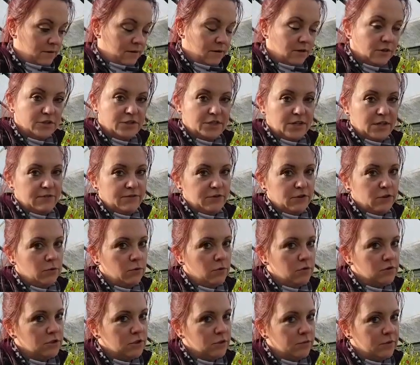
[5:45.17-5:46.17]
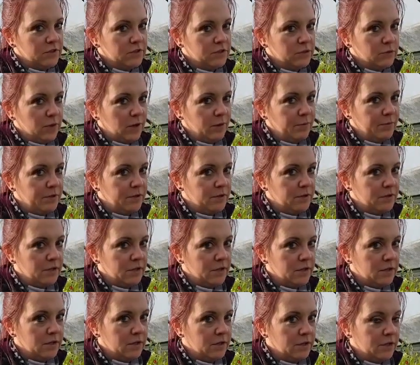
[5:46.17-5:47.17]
Because you never know what's going to happen, do you?